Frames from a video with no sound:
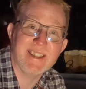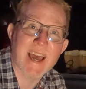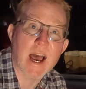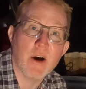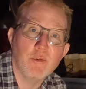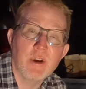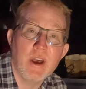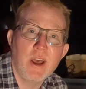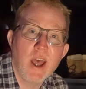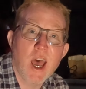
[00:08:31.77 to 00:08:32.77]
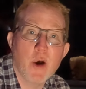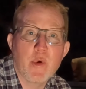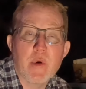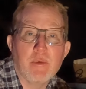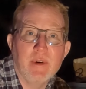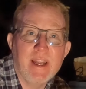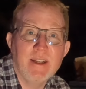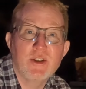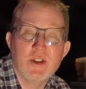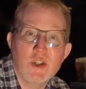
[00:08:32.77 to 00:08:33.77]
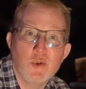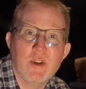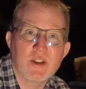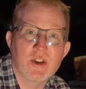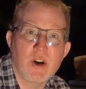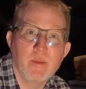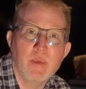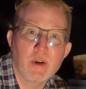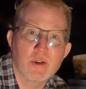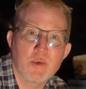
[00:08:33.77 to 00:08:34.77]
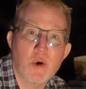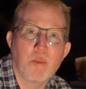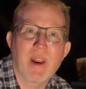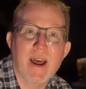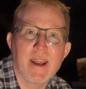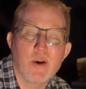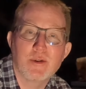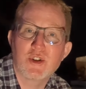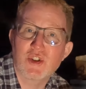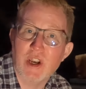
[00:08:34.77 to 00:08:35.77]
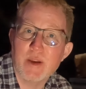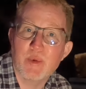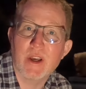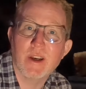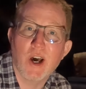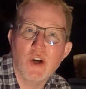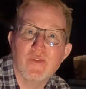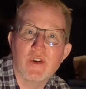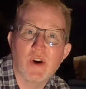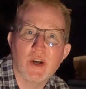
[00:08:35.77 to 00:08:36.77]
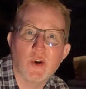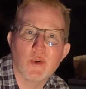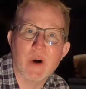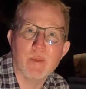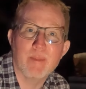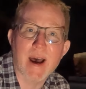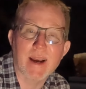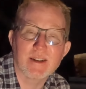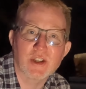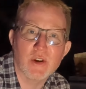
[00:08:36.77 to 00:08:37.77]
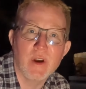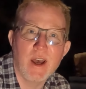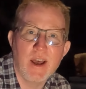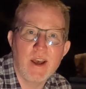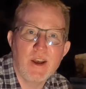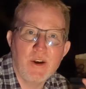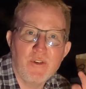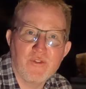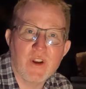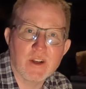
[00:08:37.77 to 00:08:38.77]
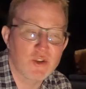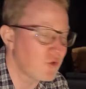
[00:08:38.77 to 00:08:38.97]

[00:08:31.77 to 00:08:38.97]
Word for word: down uh, we won't need to do this time because we're not planning on sleeping overnight on the way back so fingers